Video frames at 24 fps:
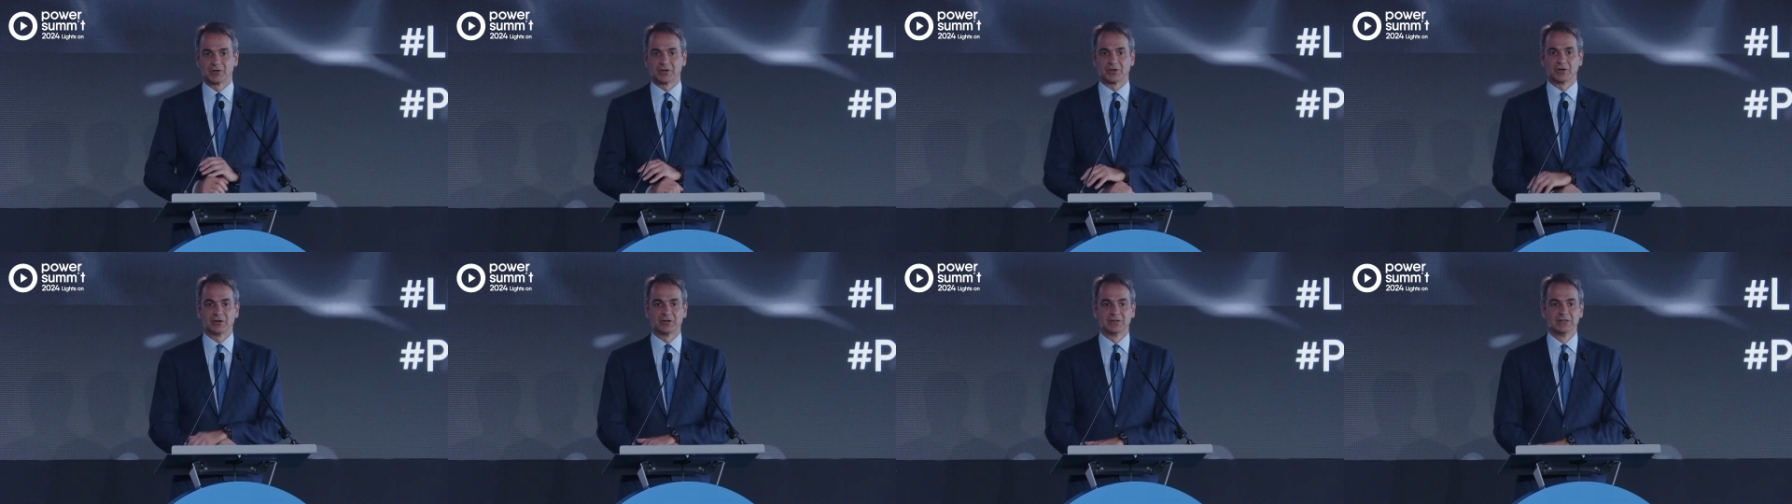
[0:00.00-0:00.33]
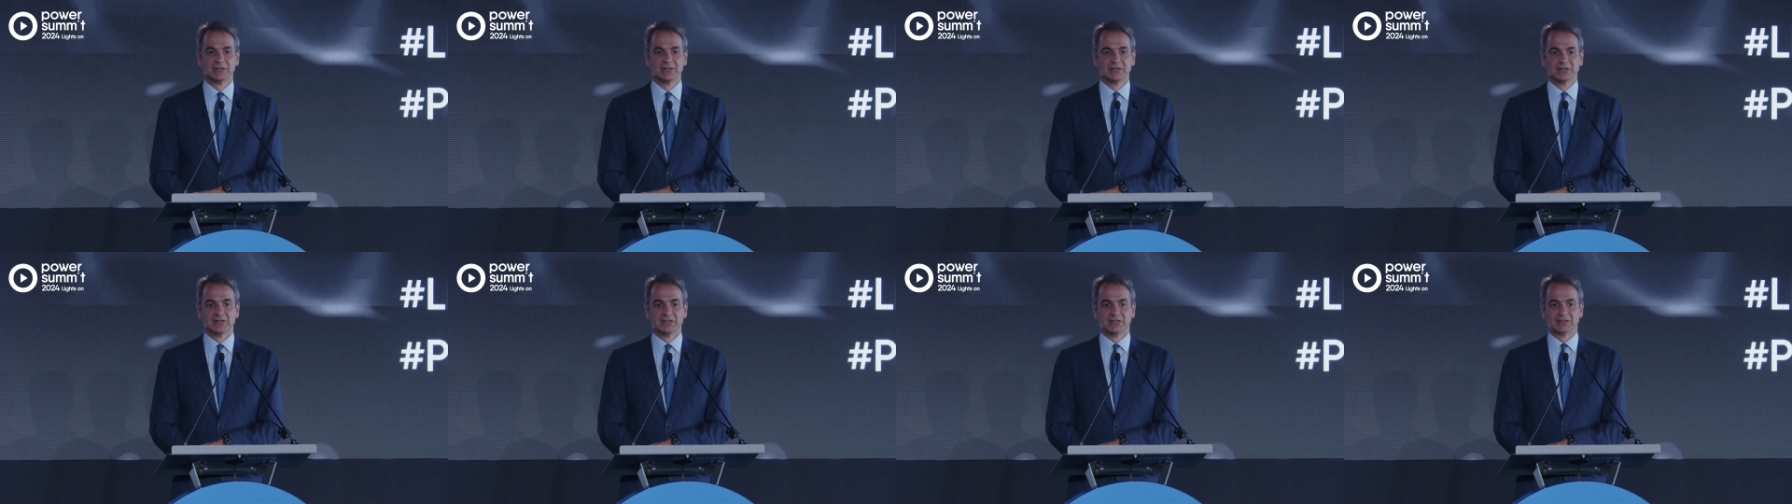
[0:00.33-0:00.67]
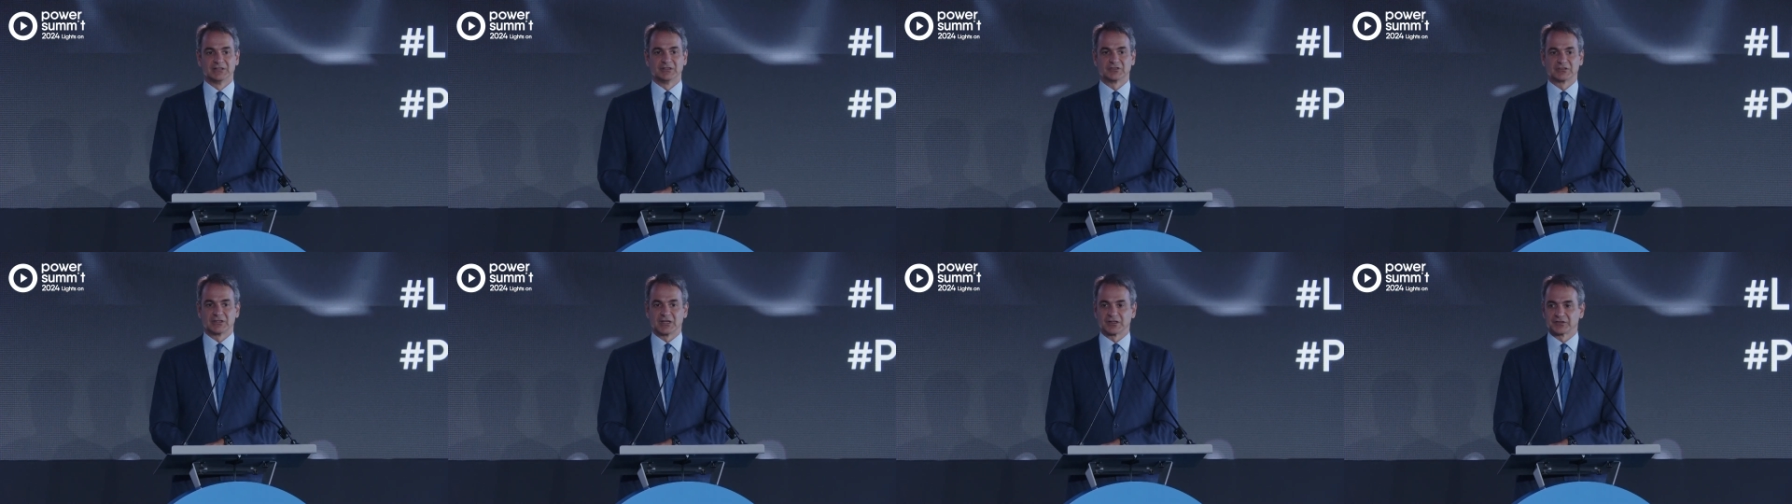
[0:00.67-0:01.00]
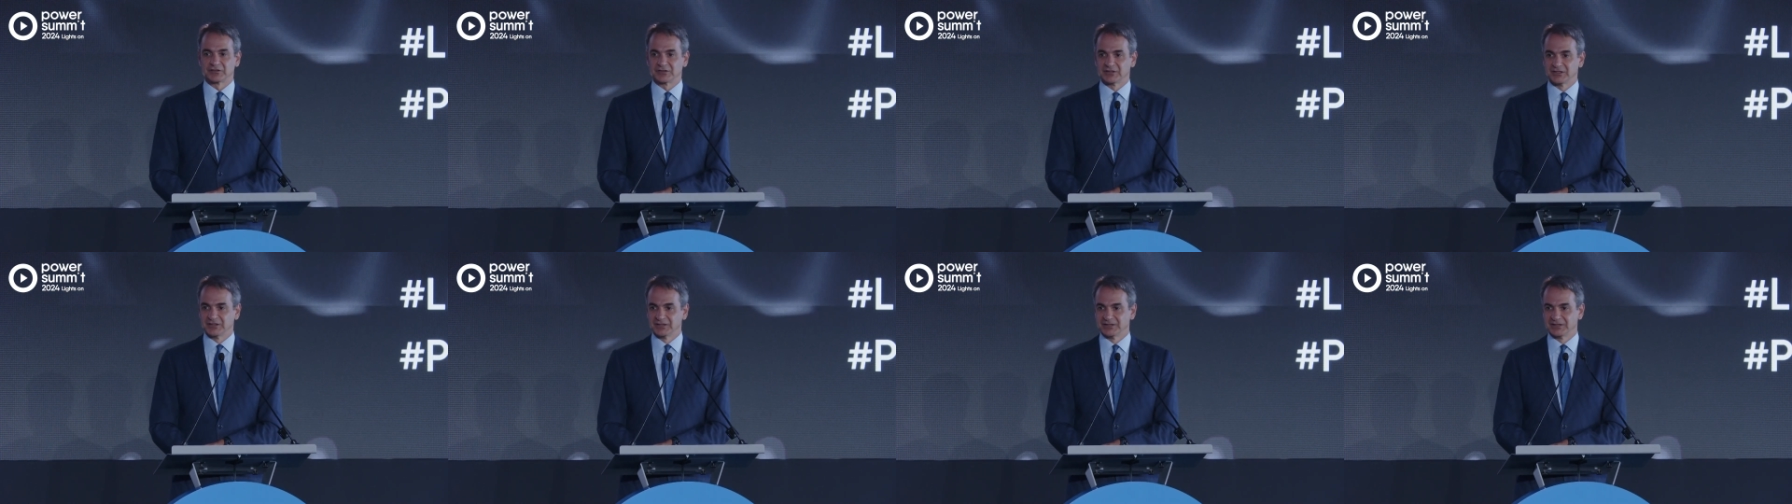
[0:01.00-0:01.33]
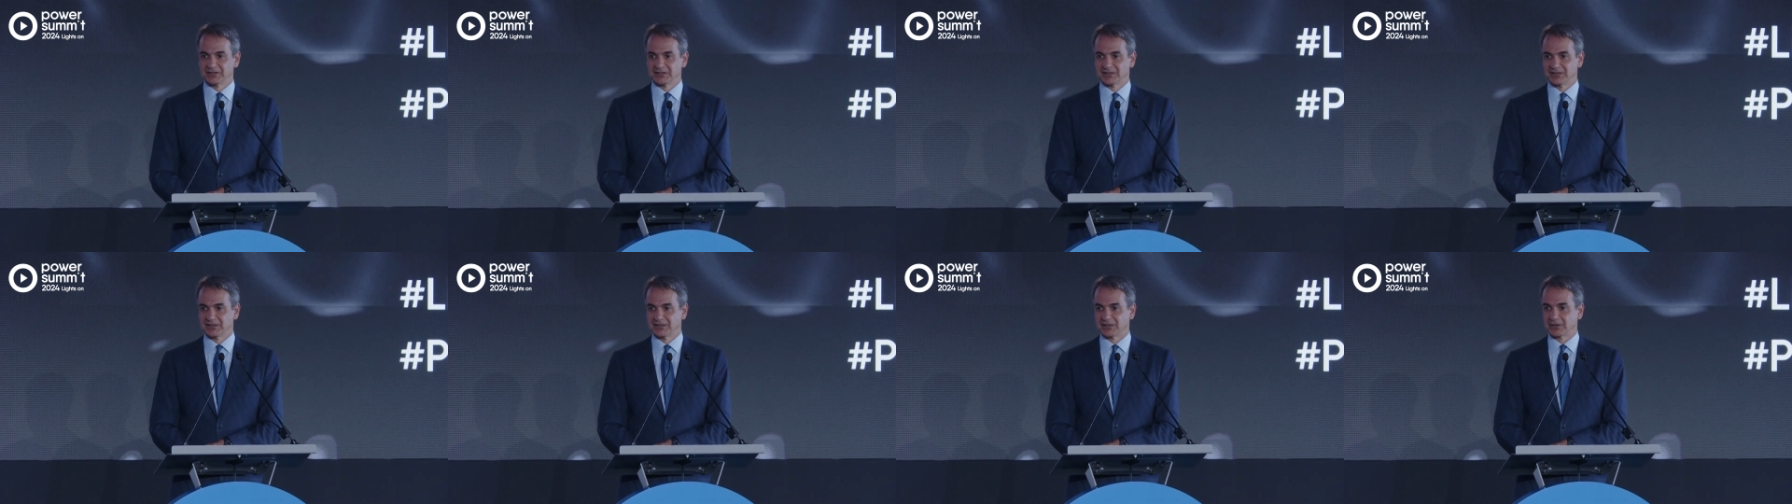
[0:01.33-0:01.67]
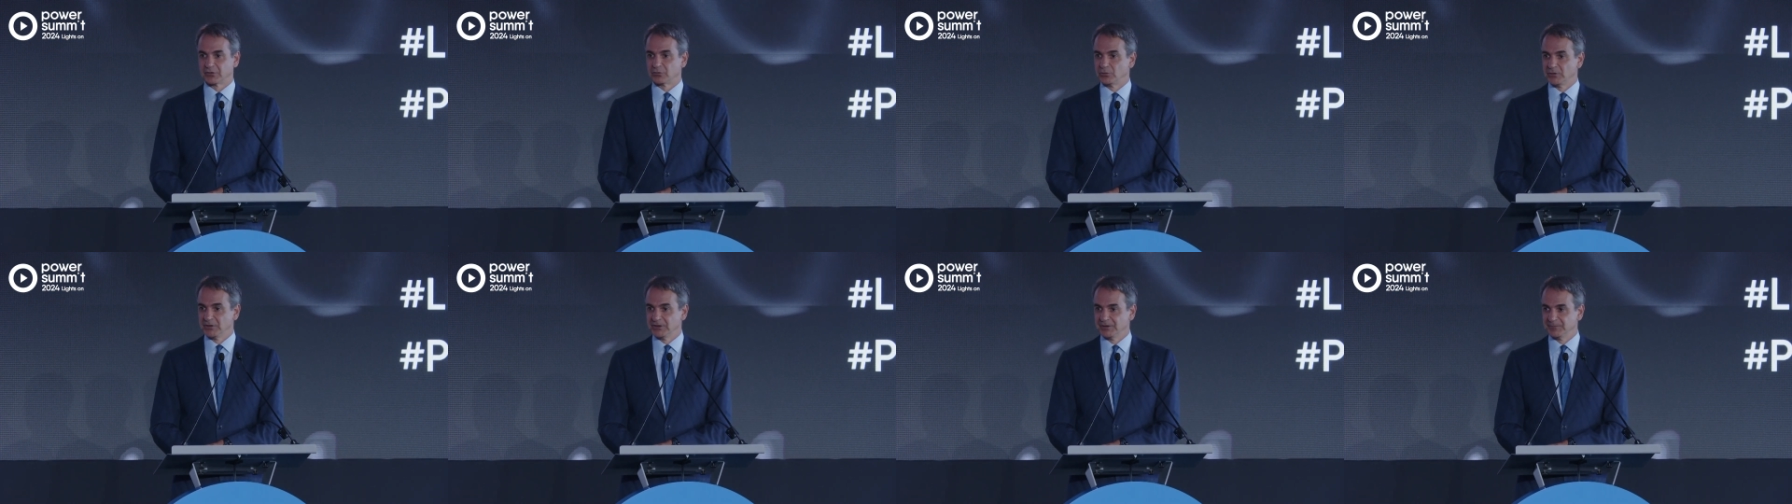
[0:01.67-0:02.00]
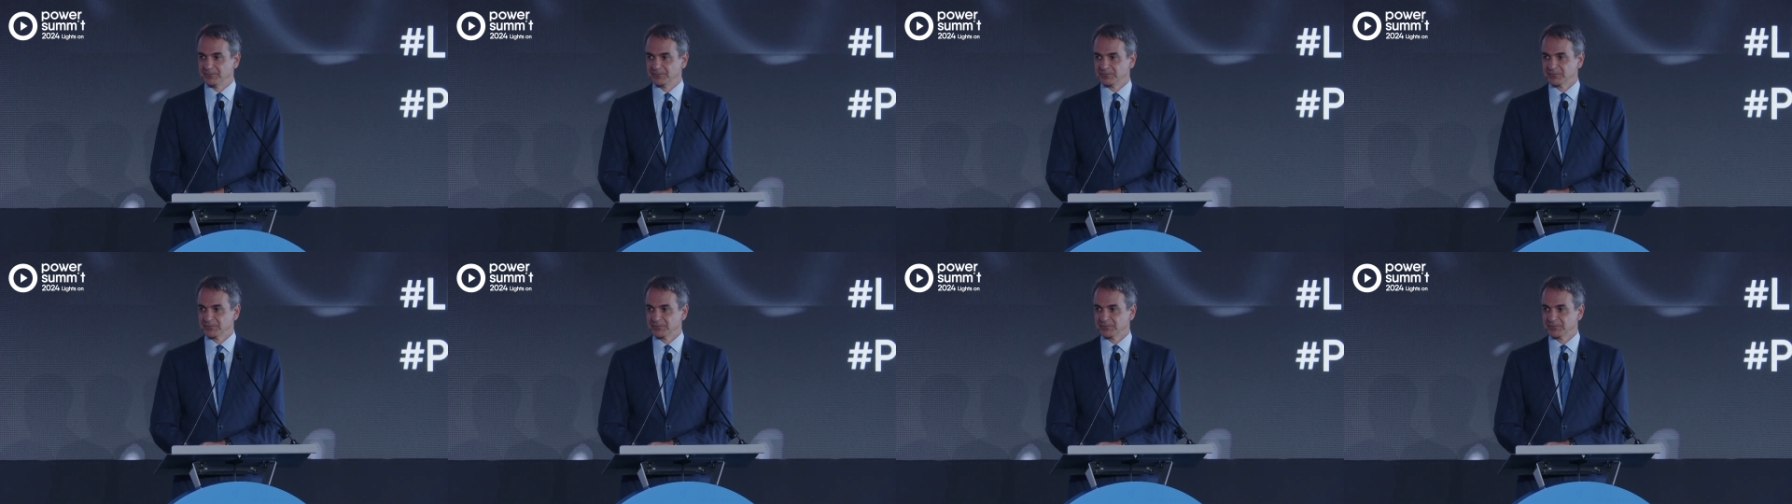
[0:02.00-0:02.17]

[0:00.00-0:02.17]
are discussing 3